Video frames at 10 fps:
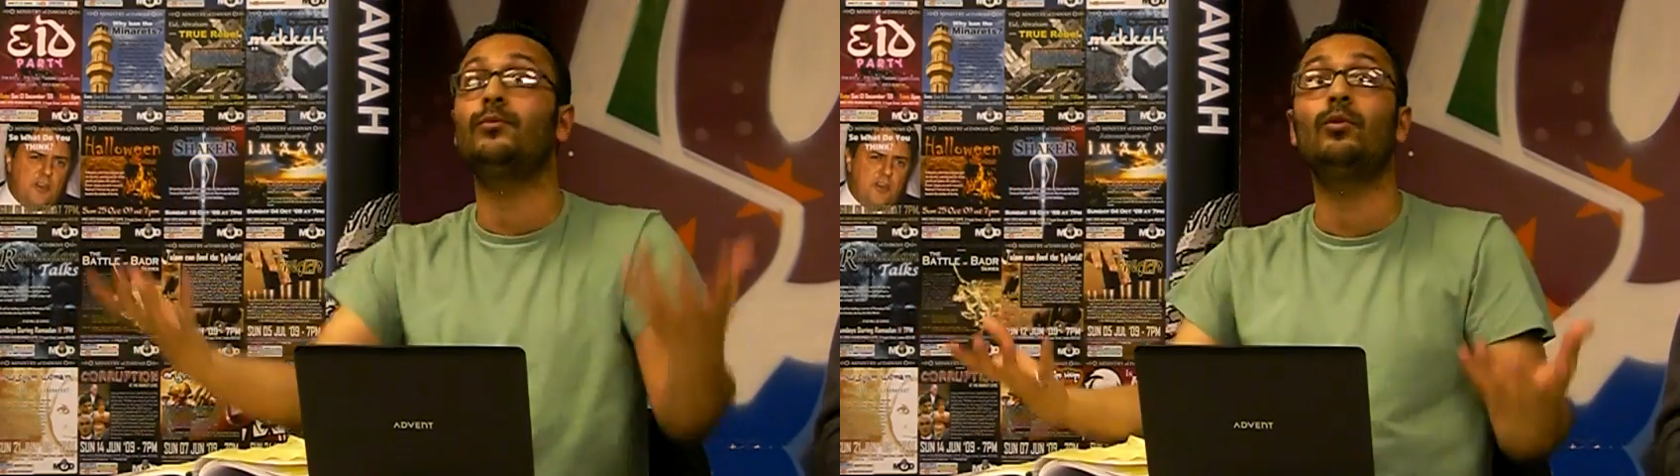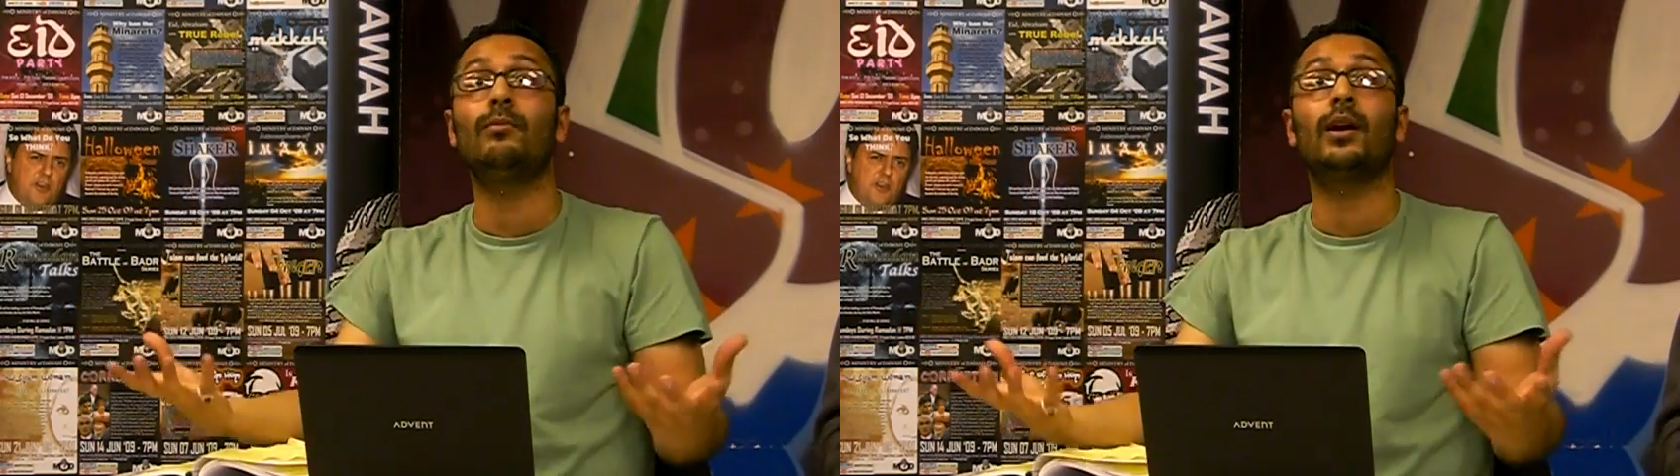
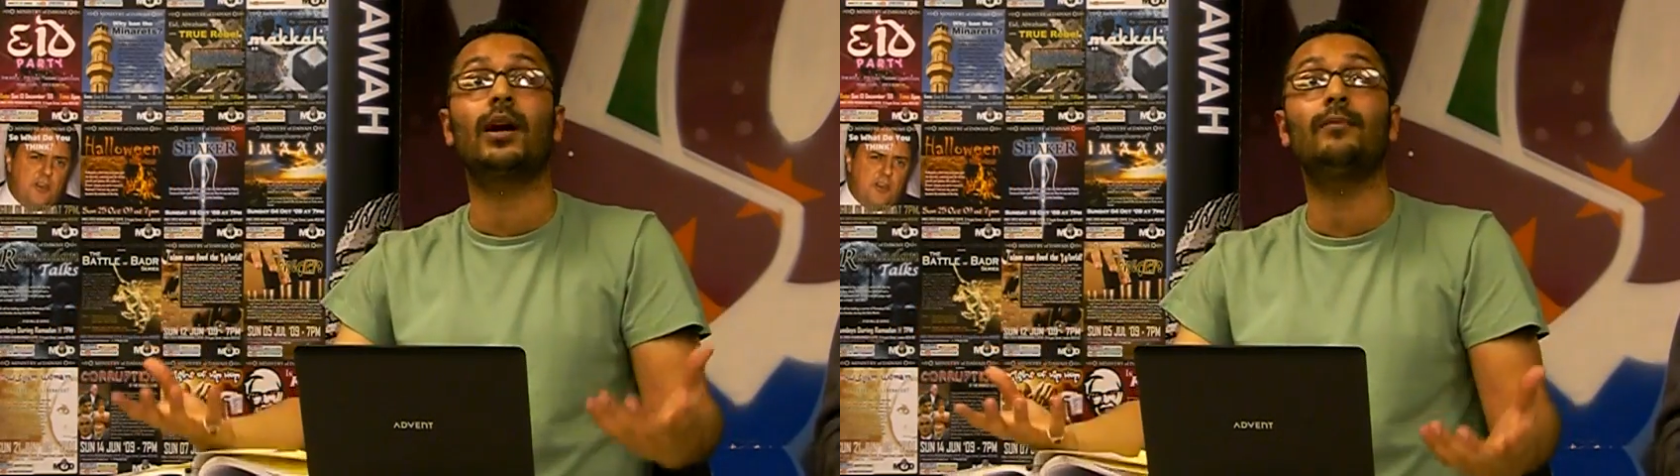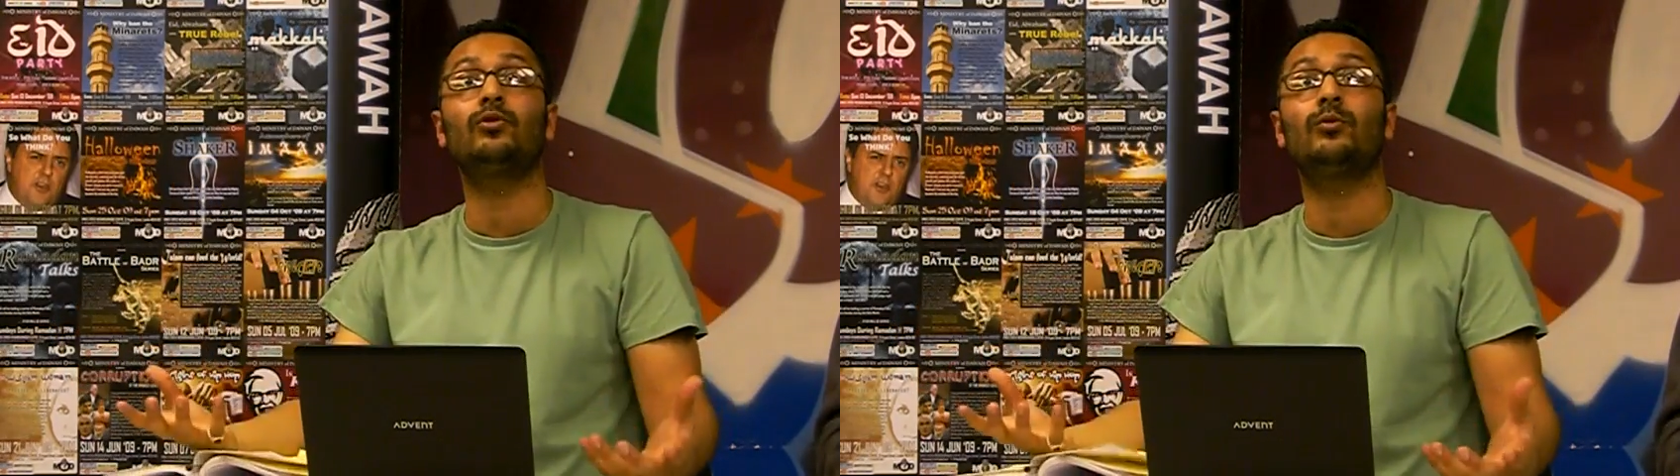Ummah
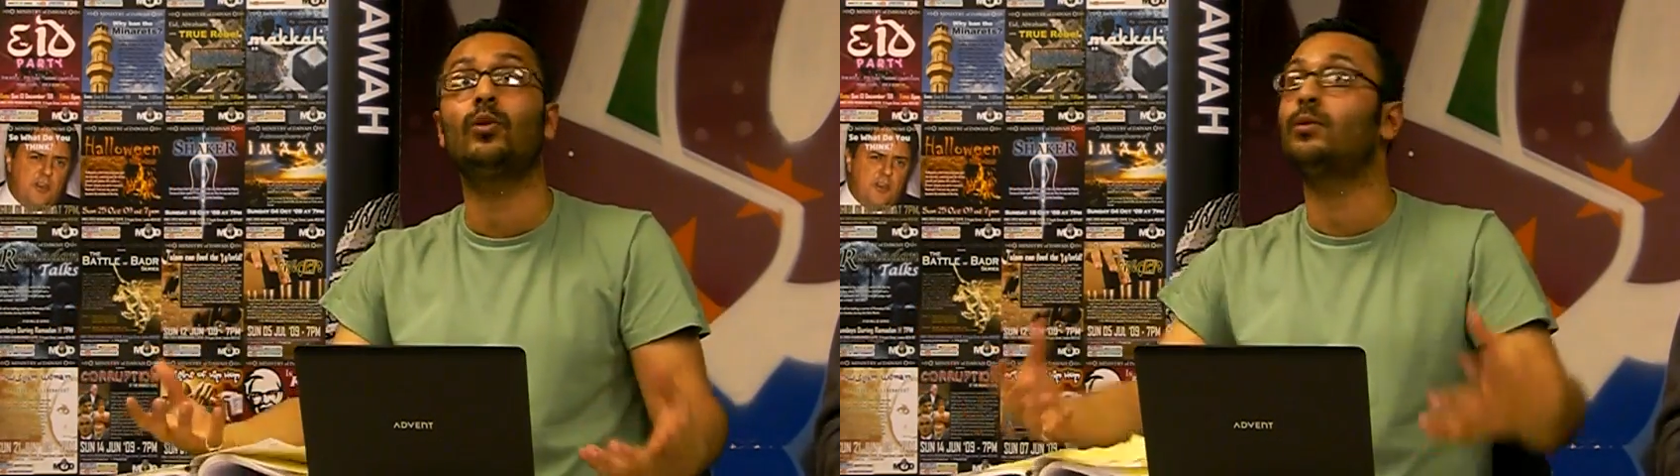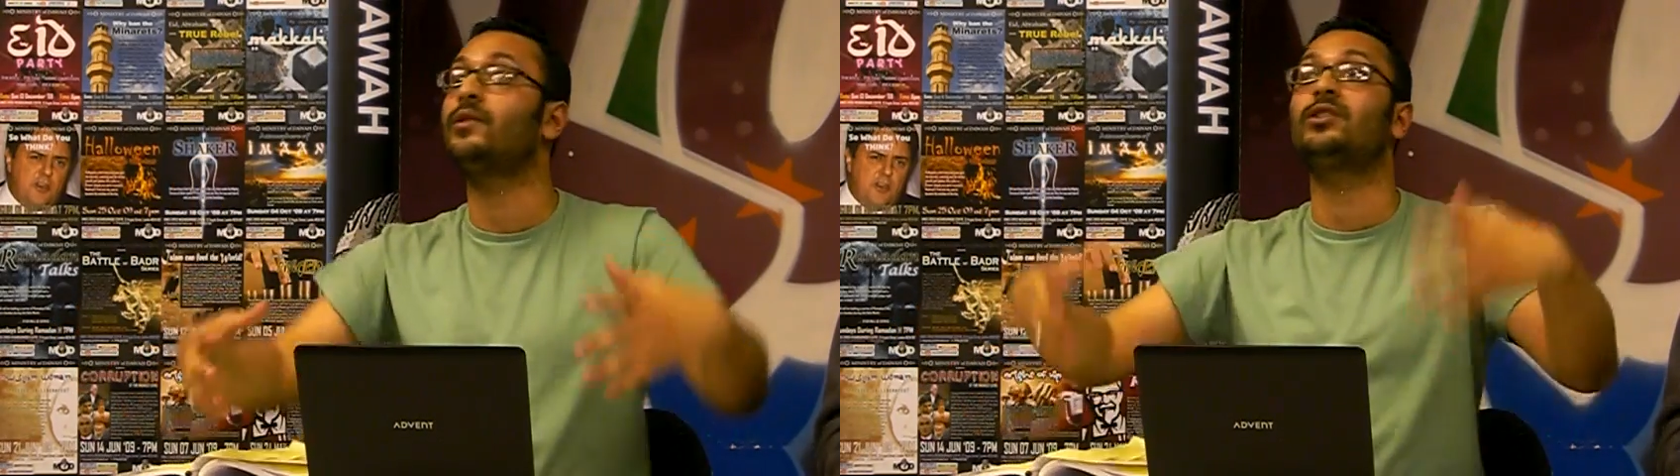come to a
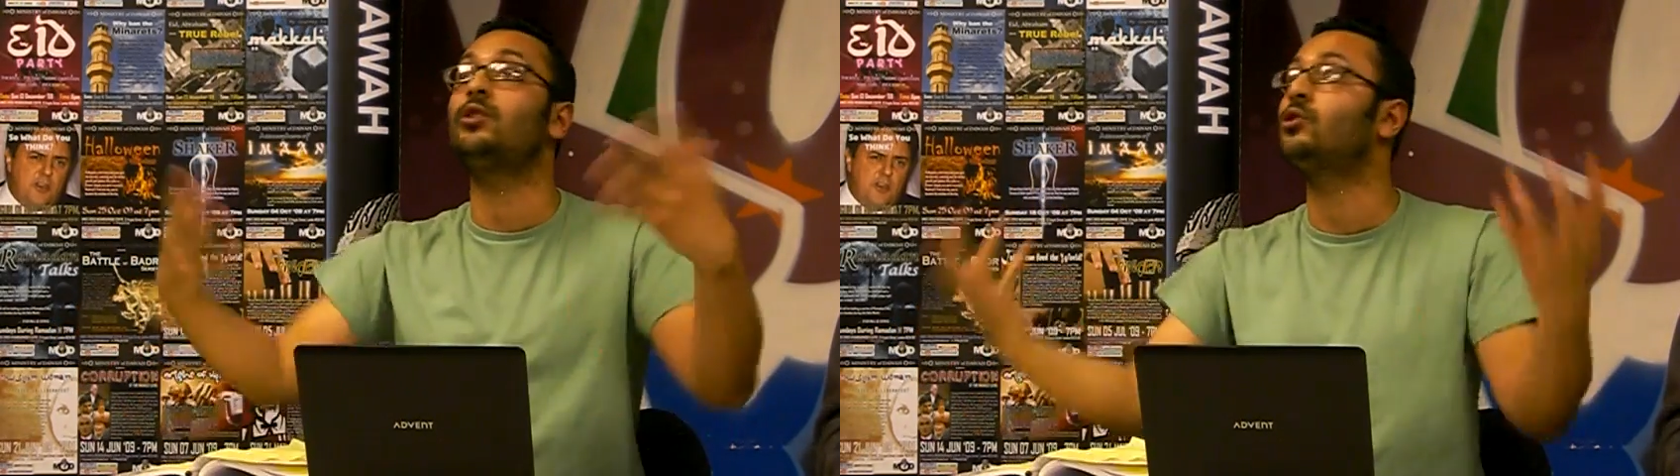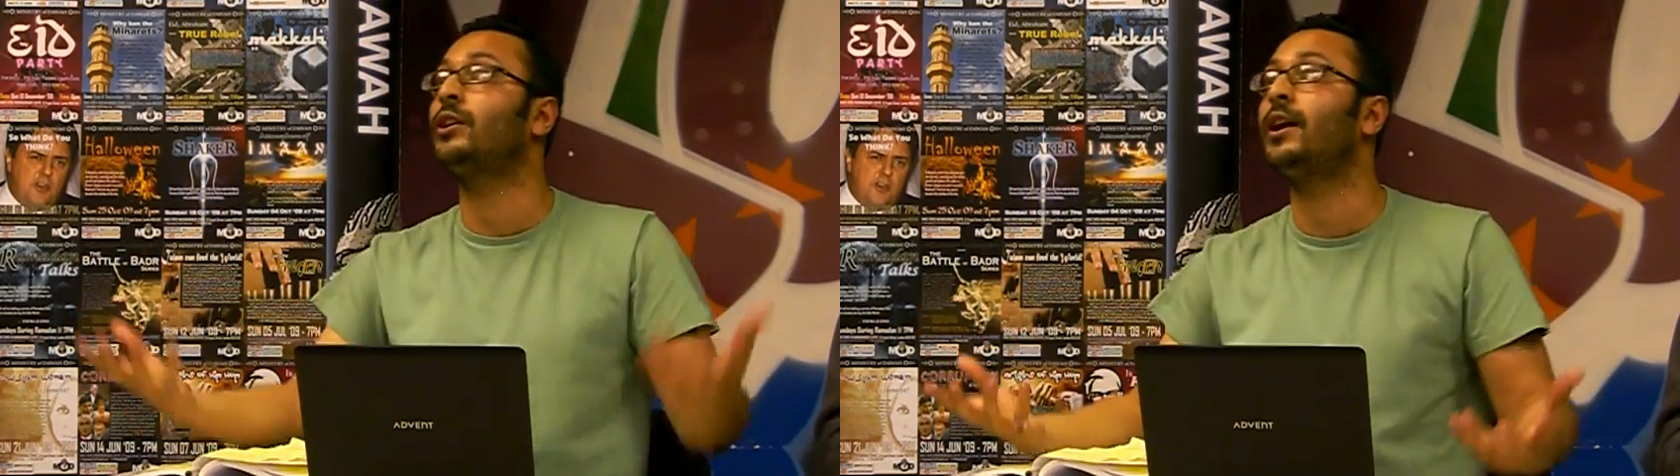point when there's
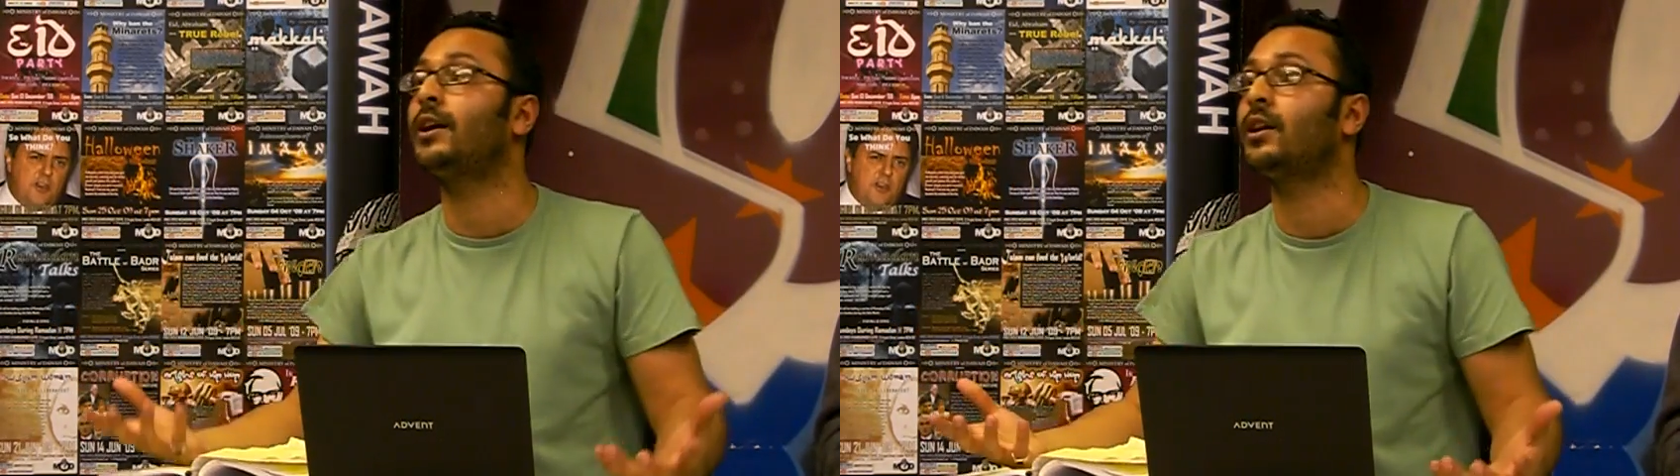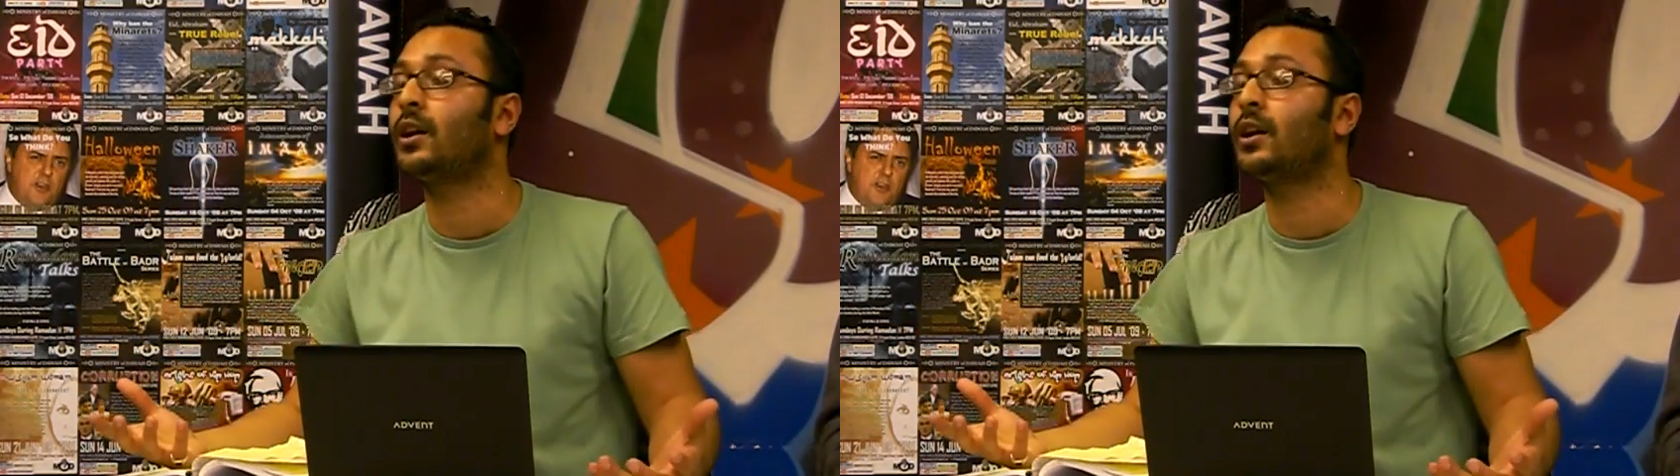no Sharia in our